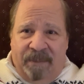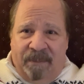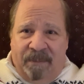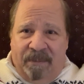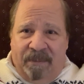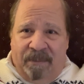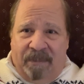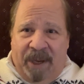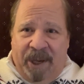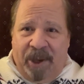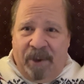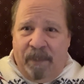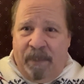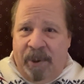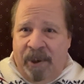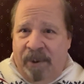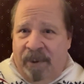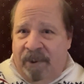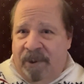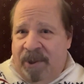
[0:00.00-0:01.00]
my
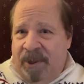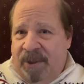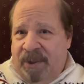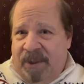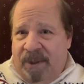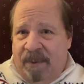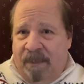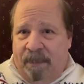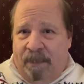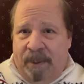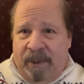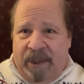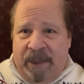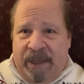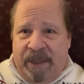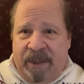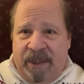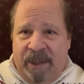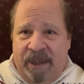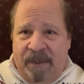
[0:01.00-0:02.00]
computer just
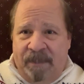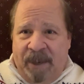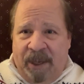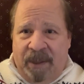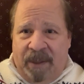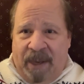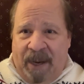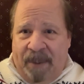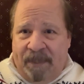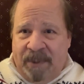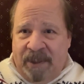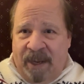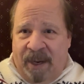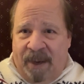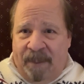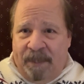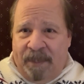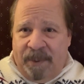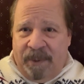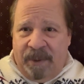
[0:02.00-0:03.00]
completely, my laptop,